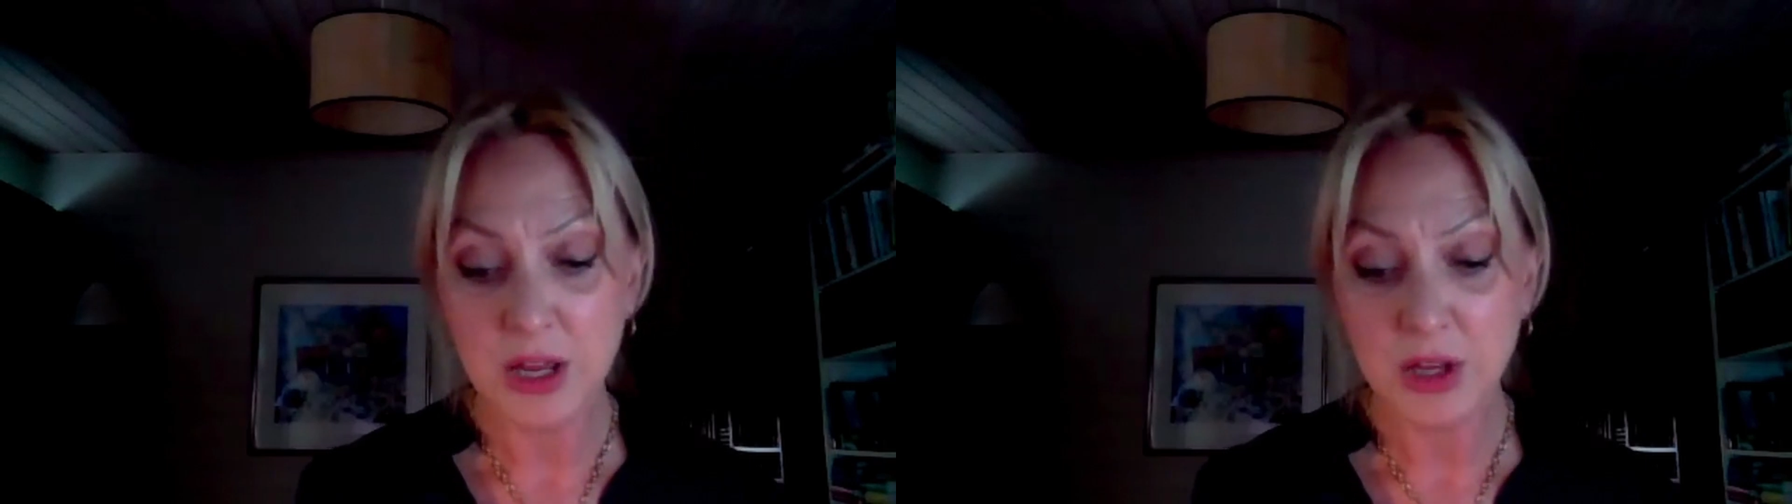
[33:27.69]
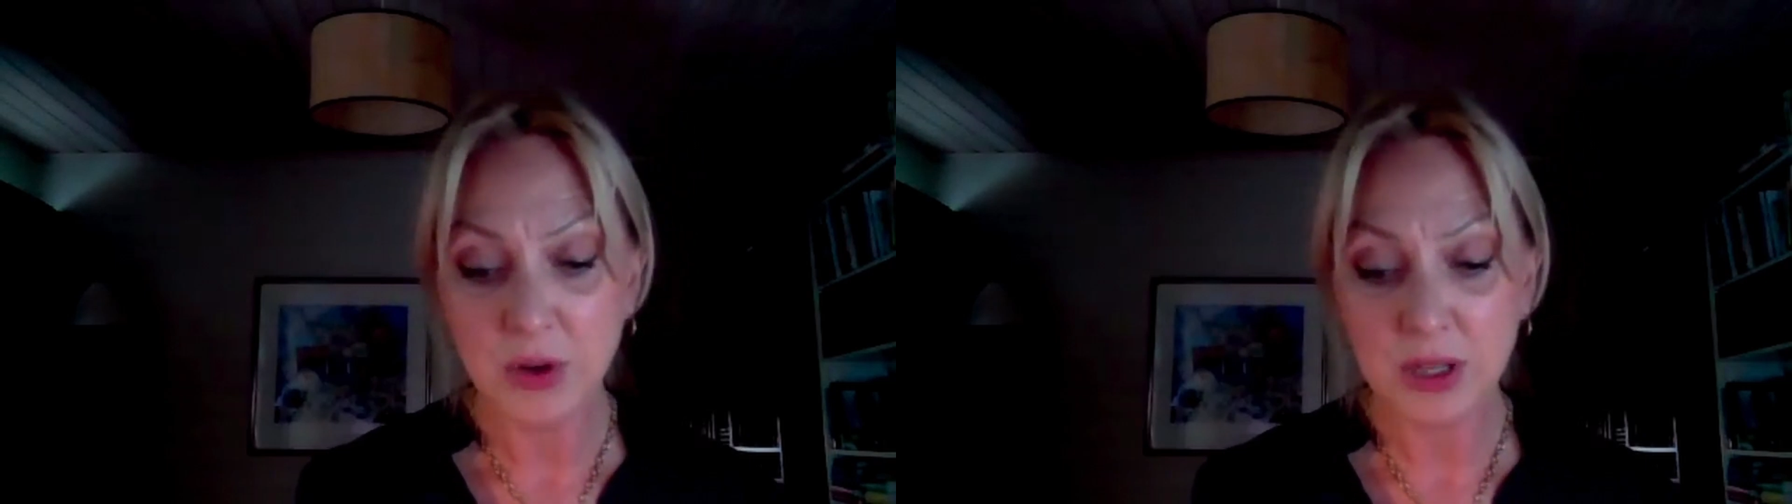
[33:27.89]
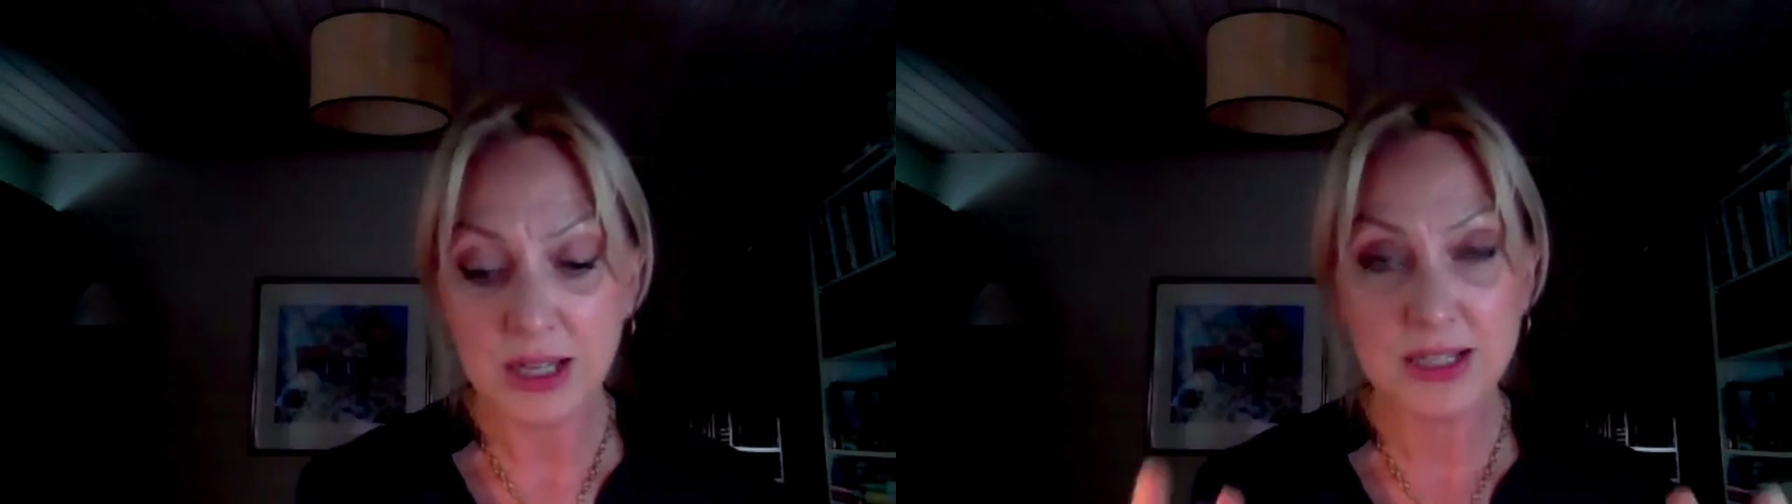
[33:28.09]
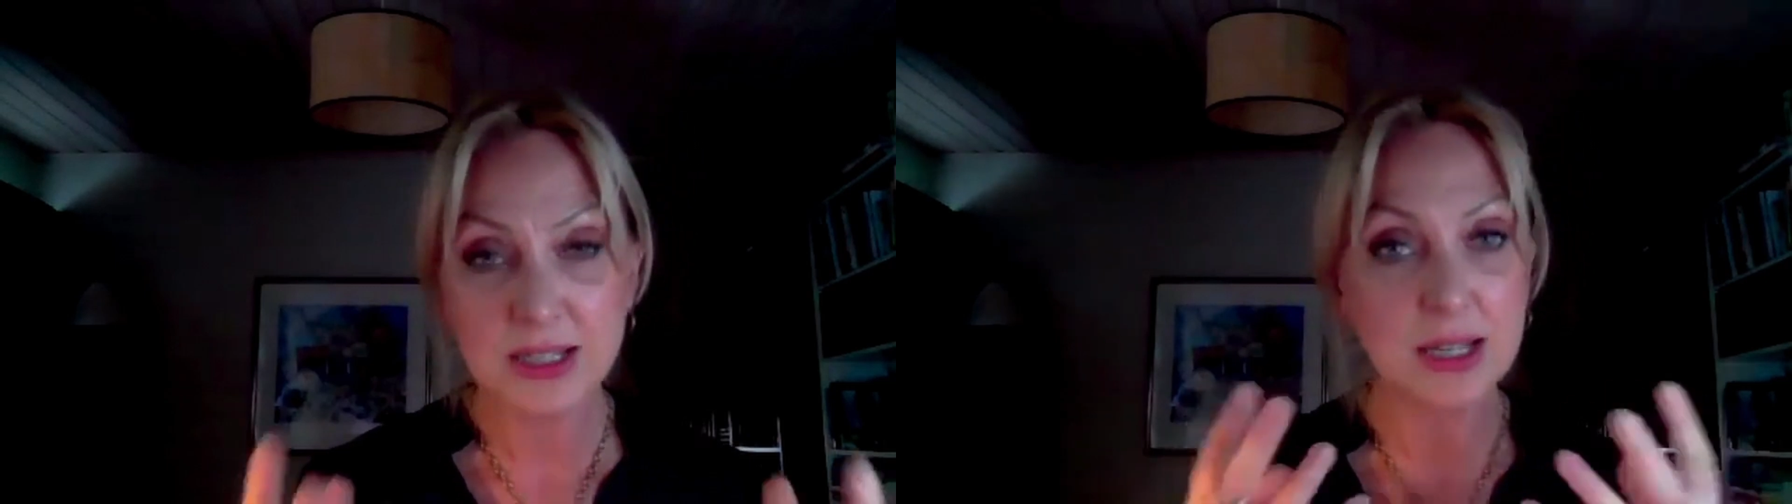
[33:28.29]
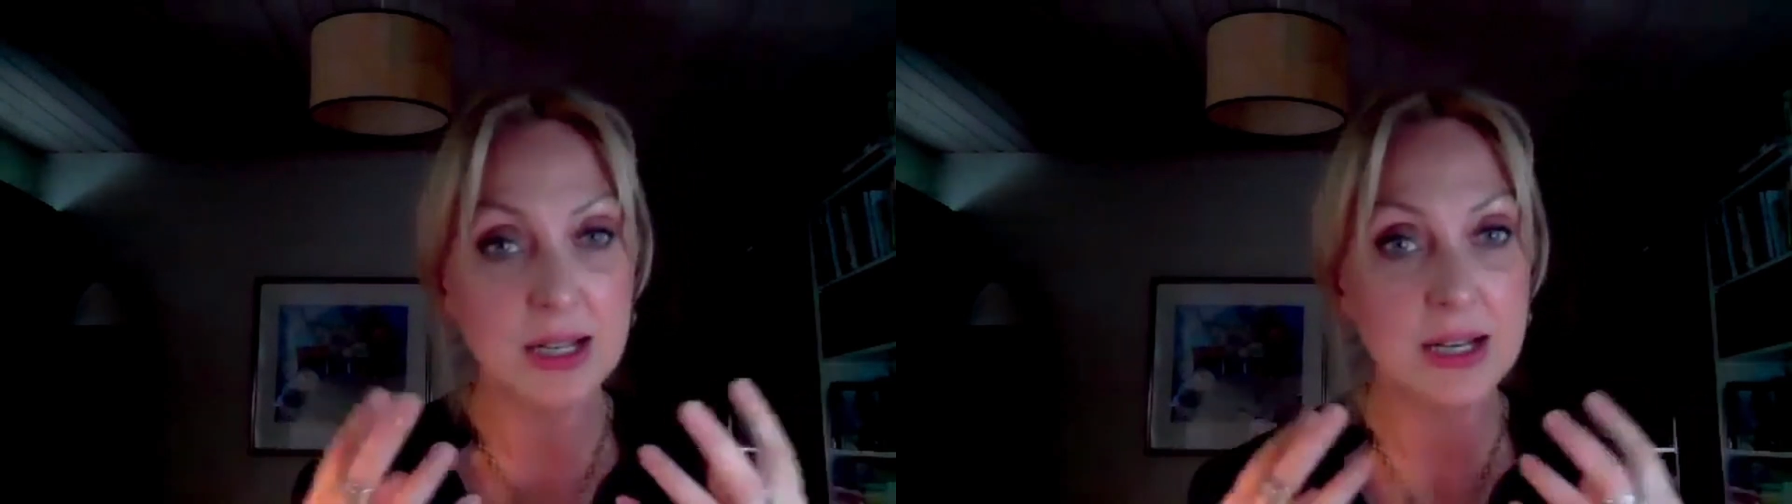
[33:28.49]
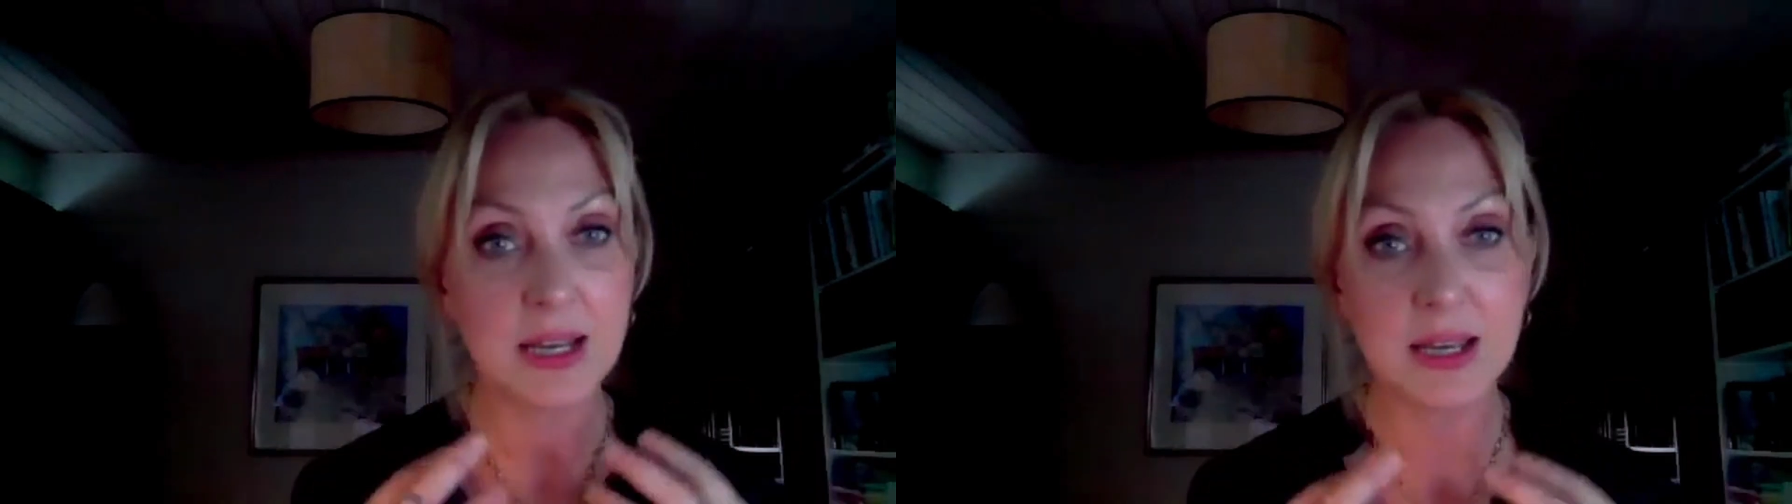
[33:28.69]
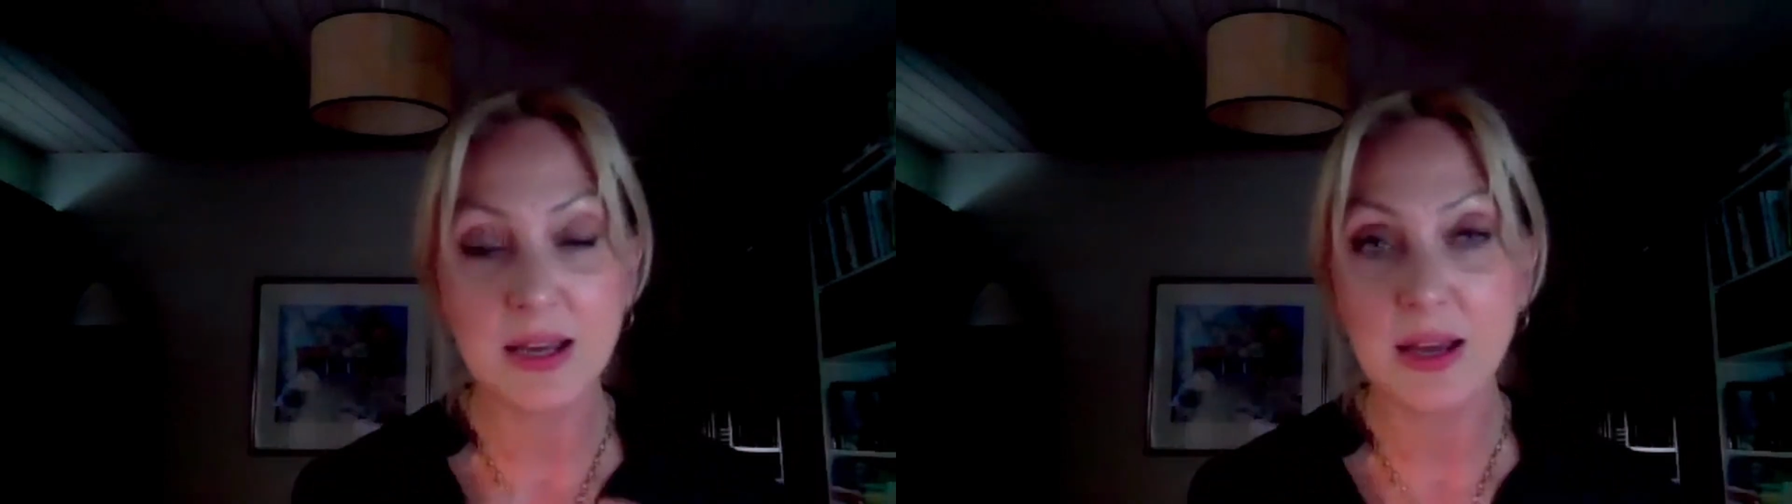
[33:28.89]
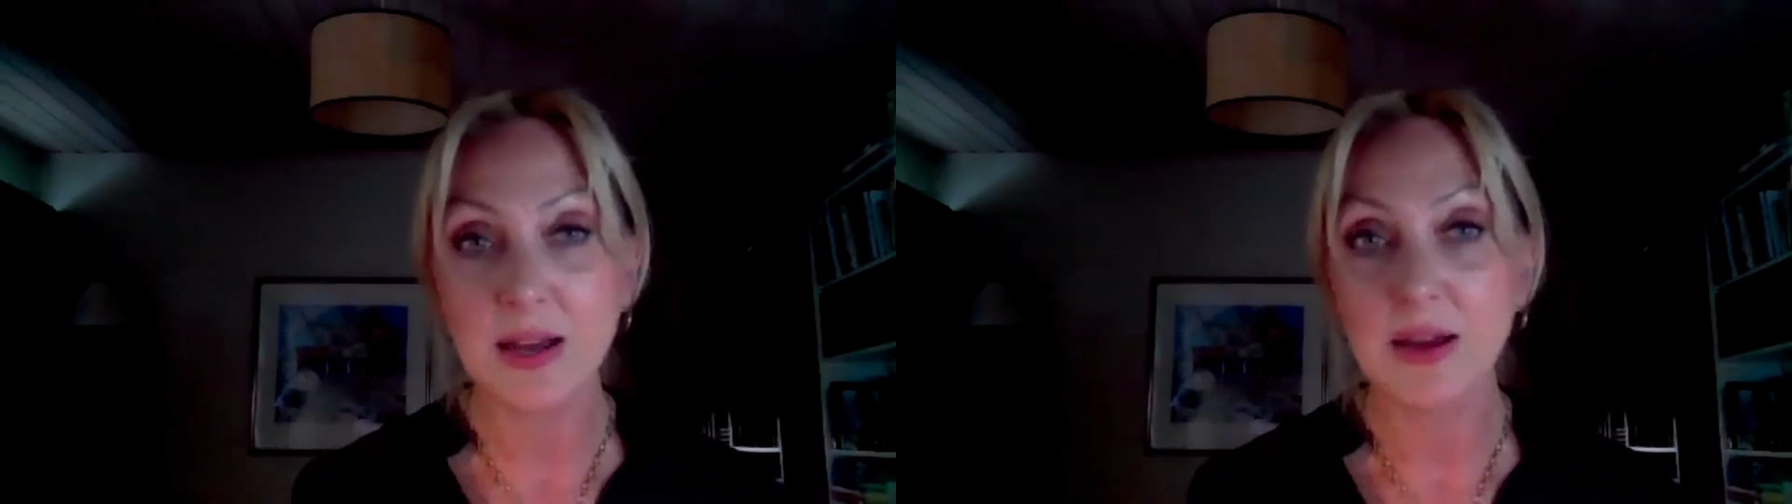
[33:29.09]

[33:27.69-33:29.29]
you can instantly